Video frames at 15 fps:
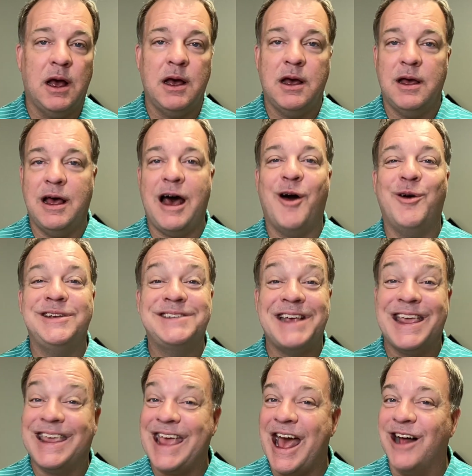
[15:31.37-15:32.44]
I always
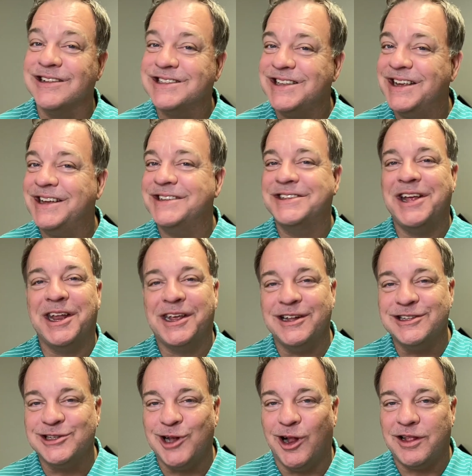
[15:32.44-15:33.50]
say counseling instead of
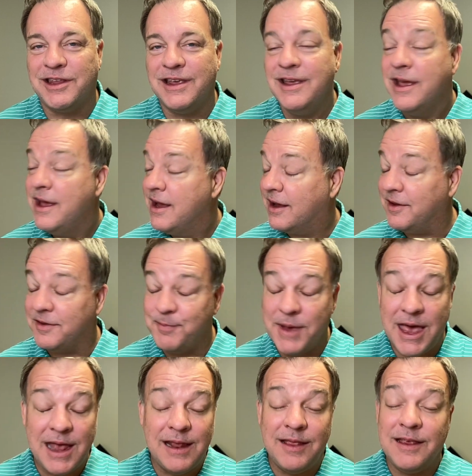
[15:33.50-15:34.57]
consulting because,
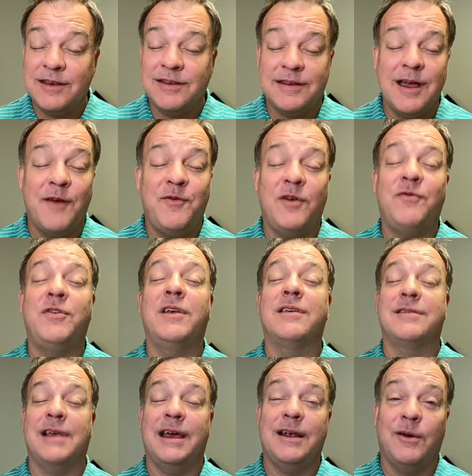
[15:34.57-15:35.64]
man, in this stuff, it
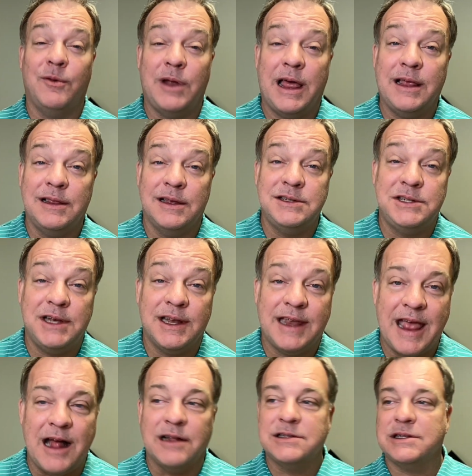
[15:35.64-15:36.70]
feels like legit
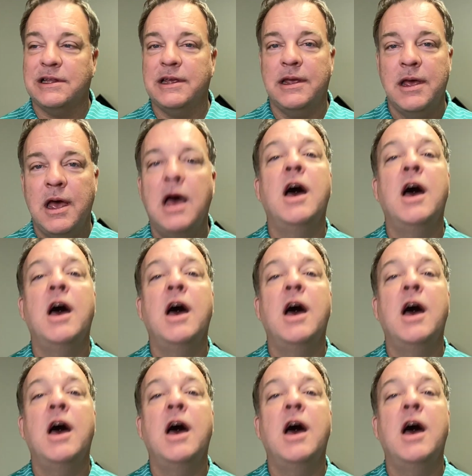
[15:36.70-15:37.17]
counseling.